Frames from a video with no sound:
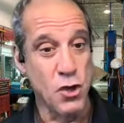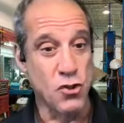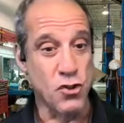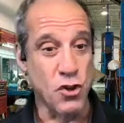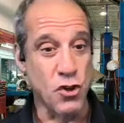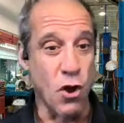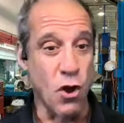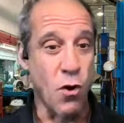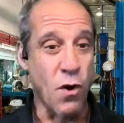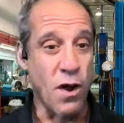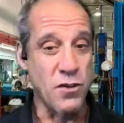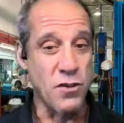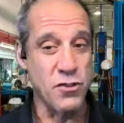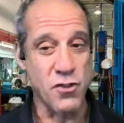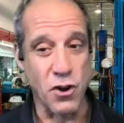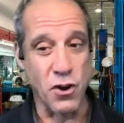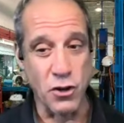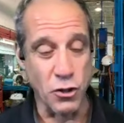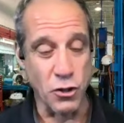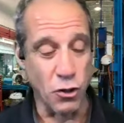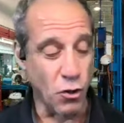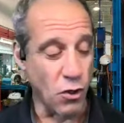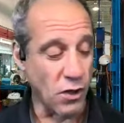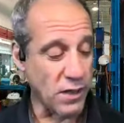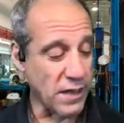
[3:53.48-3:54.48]
So I
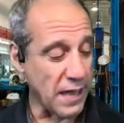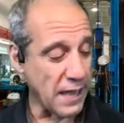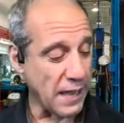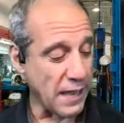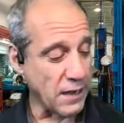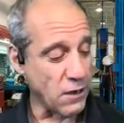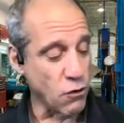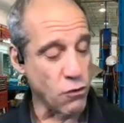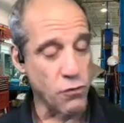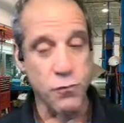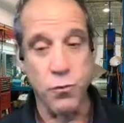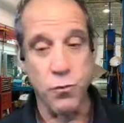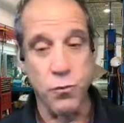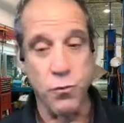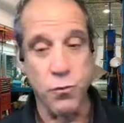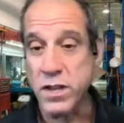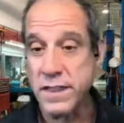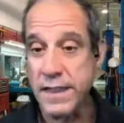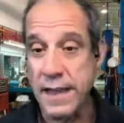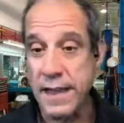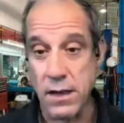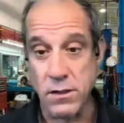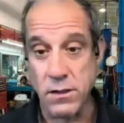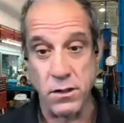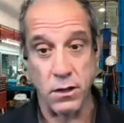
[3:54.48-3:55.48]
started looking, and there's
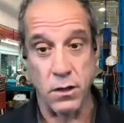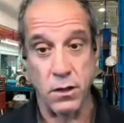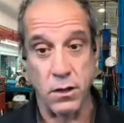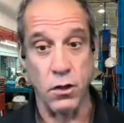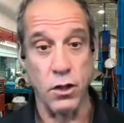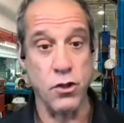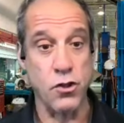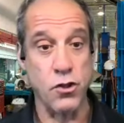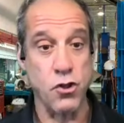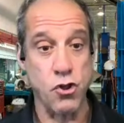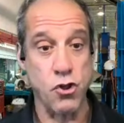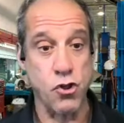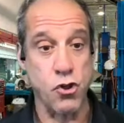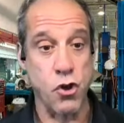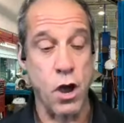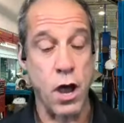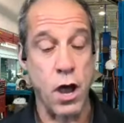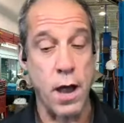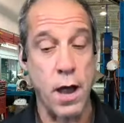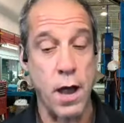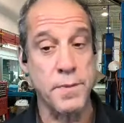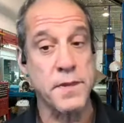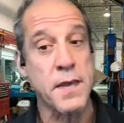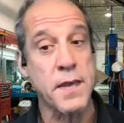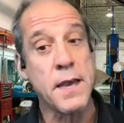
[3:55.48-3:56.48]
40,000 collision
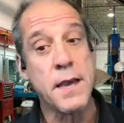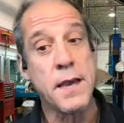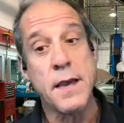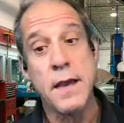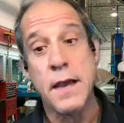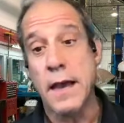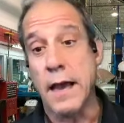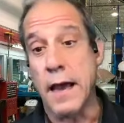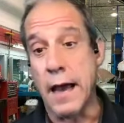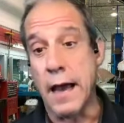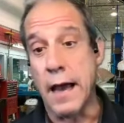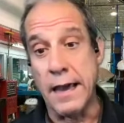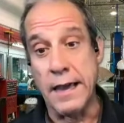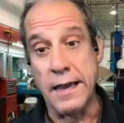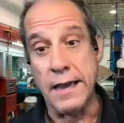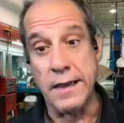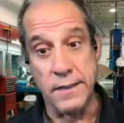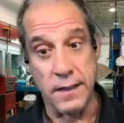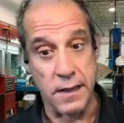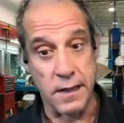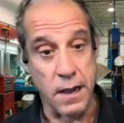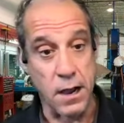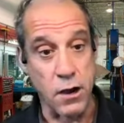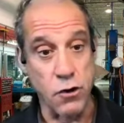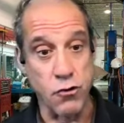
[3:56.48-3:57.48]
shops
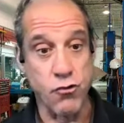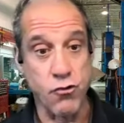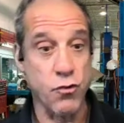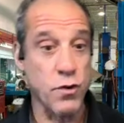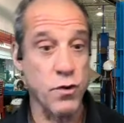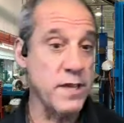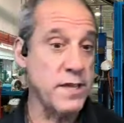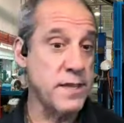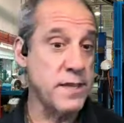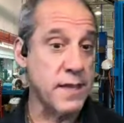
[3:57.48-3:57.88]
in the country.